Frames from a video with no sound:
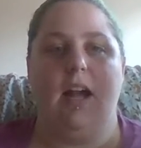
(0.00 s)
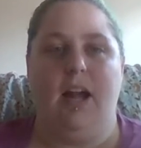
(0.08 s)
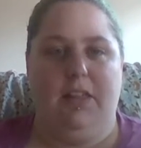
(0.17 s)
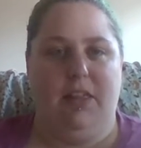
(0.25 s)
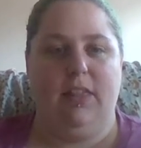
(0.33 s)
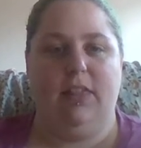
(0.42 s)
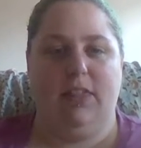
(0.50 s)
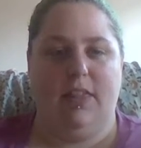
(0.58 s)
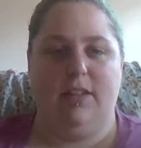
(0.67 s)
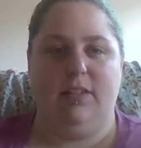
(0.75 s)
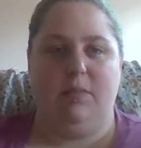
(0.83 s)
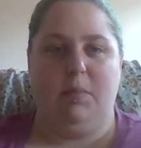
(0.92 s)
I think
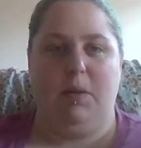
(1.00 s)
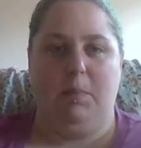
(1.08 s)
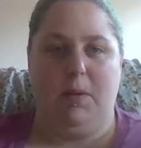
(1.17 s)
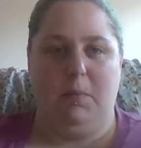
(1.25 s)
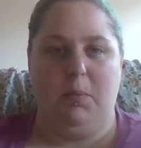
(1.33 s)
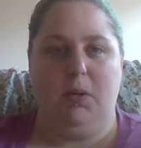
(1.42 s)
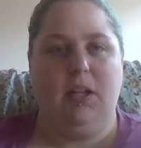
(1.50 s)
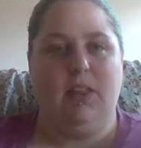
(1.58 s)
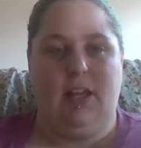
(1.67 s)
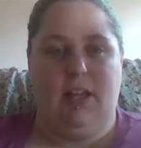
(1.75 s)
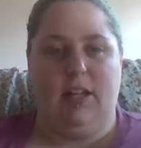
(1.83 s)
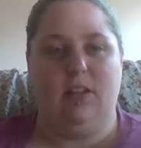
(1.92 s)
this might be a book
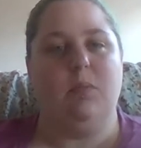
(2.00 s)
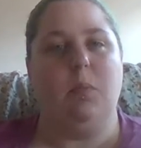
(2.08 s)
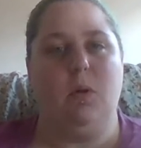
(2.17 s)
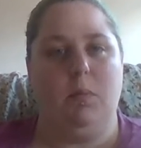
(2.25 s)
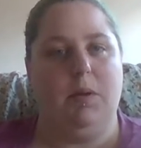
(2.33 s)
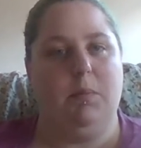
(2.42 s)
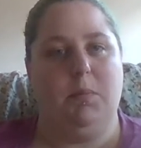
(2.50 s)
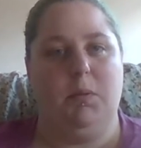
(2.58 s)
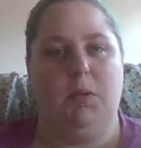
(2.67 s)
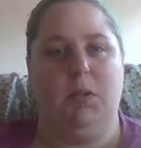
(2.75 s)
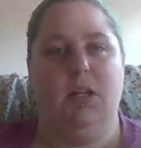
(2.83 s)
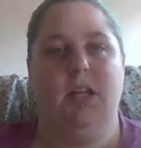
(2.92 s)
that gets more
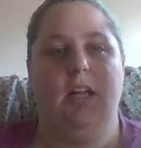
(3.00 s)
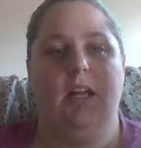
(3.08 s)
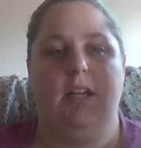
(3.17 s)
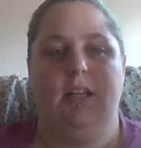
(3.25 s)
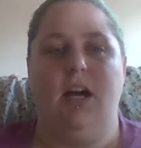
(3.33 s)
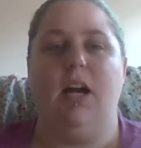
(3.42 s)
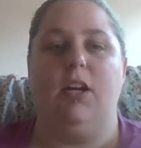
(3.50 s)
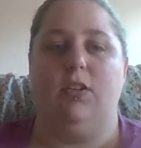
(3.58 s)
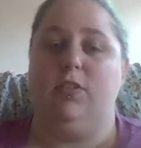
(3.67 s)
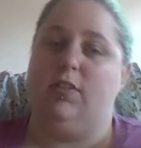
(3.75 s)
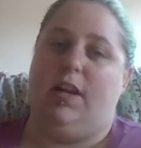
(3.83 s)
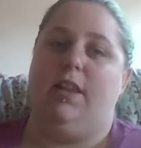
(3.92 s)
people to
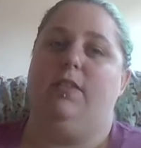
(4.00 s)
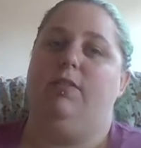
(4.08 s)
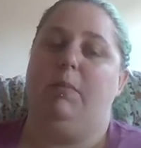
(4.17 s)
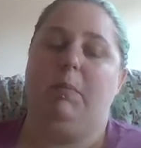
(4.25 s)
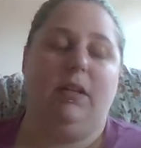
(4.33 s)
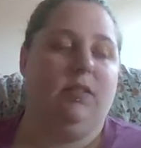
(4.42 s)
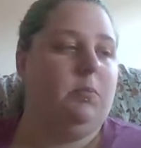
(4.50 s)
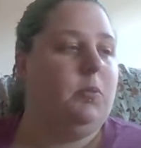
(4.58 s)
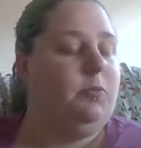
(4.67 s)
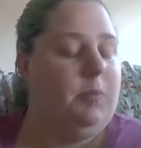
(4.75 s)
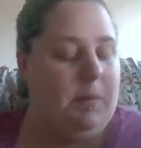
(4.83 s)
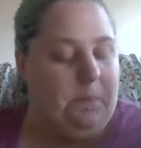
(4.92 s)
understand the feminist
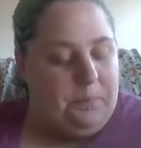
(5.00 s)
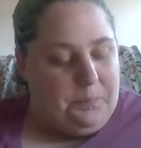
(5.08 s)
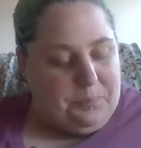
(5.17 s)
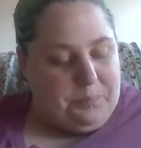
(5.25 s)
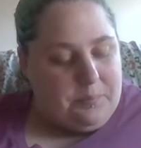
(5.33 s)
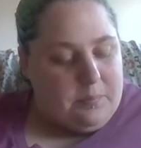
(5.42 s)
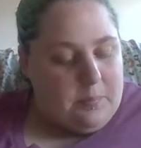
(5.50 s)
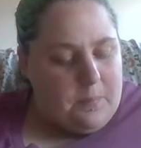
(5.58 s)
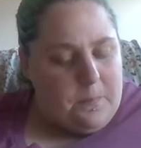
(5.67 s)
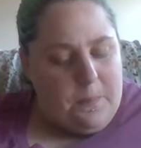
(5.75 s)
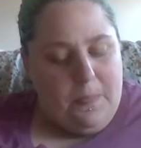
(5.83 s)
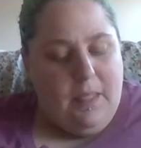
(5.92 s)
movement.
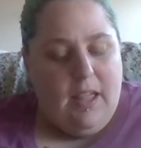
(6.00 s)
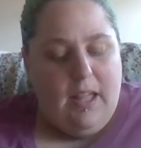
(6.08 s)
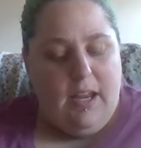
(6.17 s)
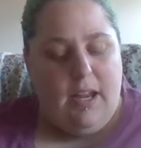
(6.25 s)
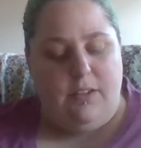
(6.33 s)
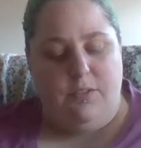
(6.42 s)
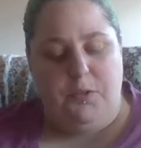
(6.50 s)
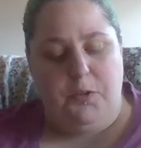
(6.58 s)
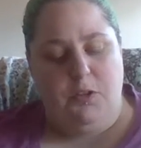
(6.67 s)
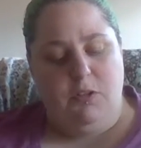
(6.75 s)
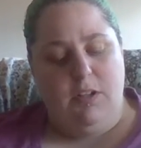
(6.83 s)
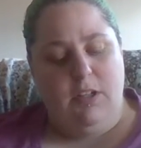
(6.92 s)
As for A
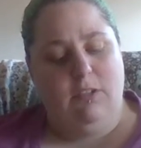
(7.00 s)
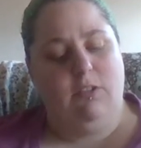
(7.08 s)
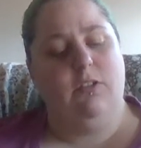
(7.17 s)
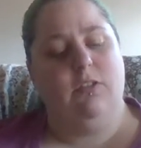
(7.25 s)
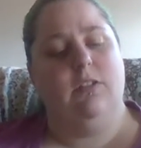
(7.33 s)
Tree Grows